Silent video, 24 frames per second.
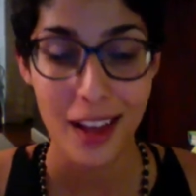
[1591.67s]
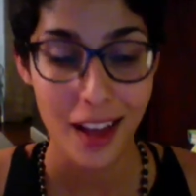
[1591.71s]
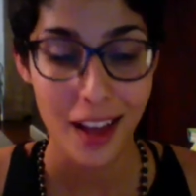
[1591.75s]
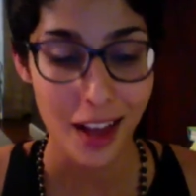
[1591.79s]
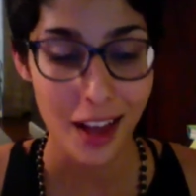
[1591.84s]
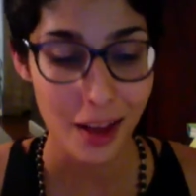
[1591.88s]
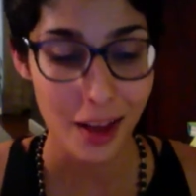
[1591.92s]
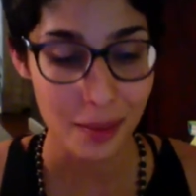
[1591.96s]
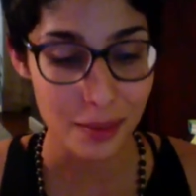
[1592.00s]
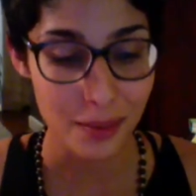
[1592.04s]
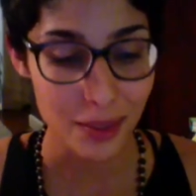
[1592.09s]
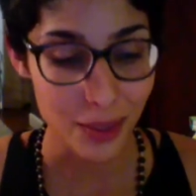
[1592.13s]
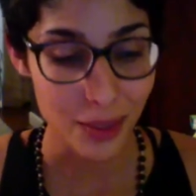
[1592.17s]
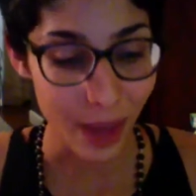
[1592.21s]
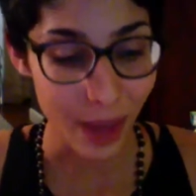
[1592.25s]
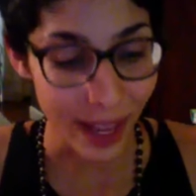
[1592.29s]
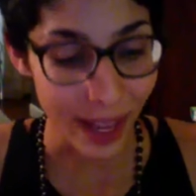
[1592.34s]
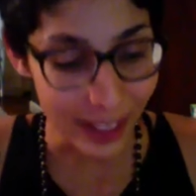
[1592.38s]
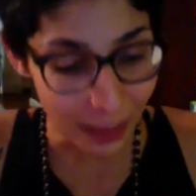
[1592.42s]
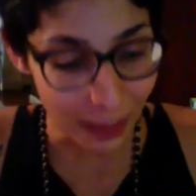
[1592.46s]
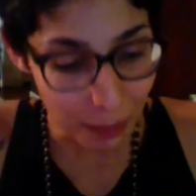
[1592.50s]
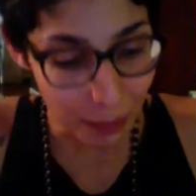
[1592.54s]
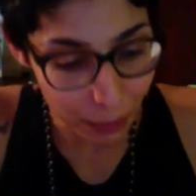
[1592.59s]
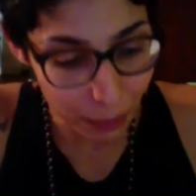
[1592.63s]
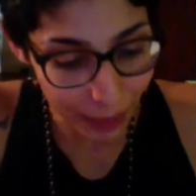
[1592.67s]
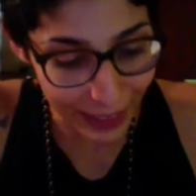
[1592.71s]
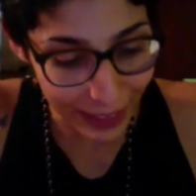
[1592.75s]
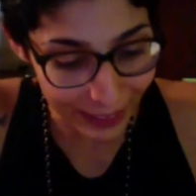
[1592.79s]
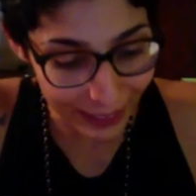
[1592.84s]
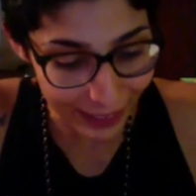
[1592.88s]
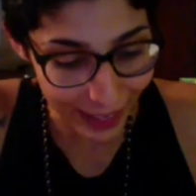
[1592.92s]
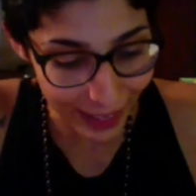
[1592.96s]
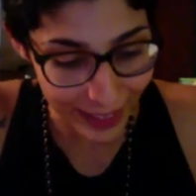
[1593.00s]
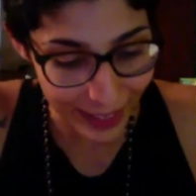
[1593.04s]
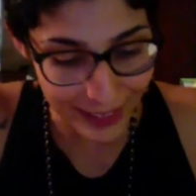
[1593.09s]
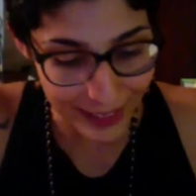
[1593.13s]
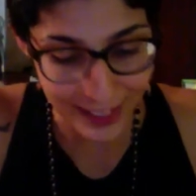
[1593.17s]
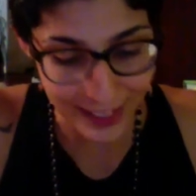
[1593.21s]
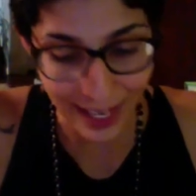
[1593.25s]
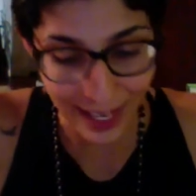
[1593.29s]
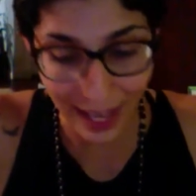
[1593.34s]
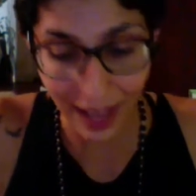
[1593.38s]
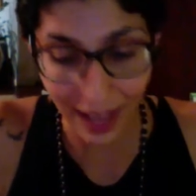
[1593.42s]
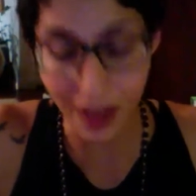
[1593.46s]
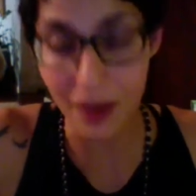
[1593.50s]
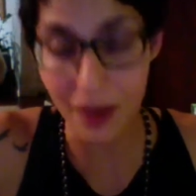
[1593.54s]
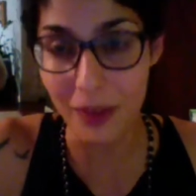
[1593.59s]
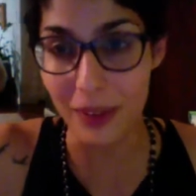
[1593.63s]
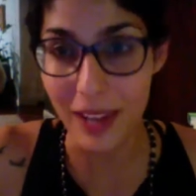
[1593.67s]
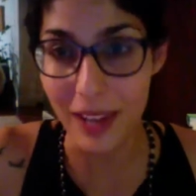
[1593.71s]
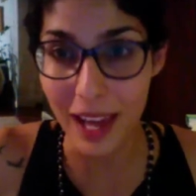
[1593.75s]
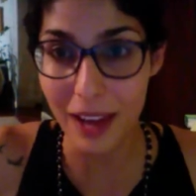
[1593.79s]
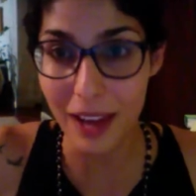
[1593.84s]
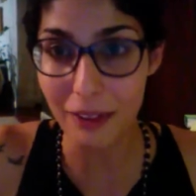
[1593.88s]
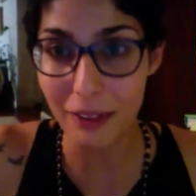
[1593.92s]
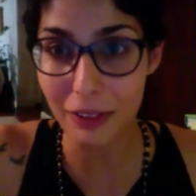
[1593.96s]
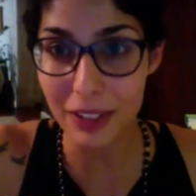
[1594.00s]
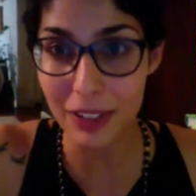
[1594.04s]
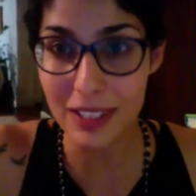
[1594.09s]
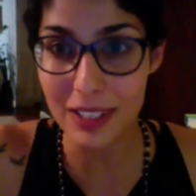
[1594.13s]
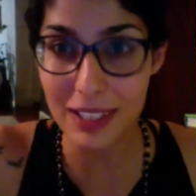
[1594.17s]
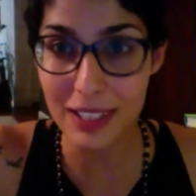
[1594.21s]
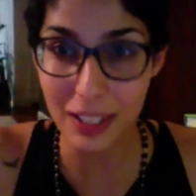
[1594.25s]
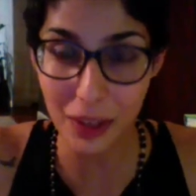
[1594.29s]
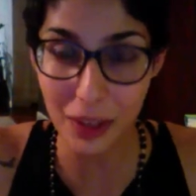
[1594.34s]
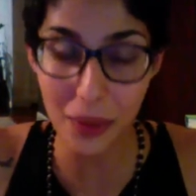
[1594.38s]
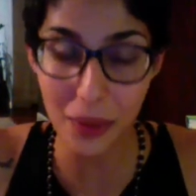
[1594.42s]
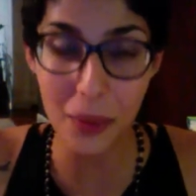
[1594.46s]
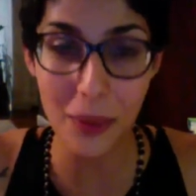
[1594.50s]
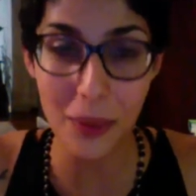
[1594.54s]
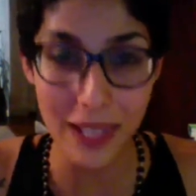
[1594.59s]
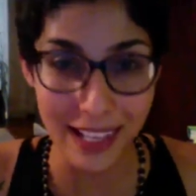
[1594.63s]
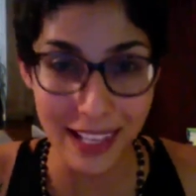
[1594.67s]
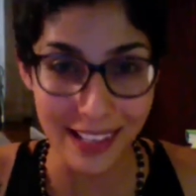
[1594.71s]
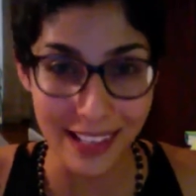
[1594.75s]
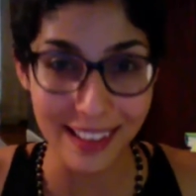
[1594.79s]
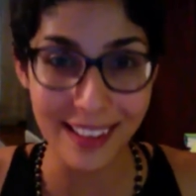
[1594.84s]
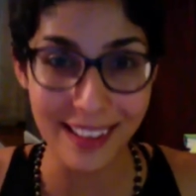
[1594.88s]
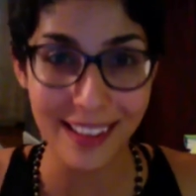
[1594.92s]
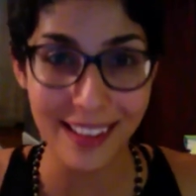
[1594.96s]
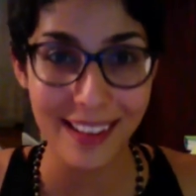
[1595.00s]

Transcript: Um, so I can break that down every single week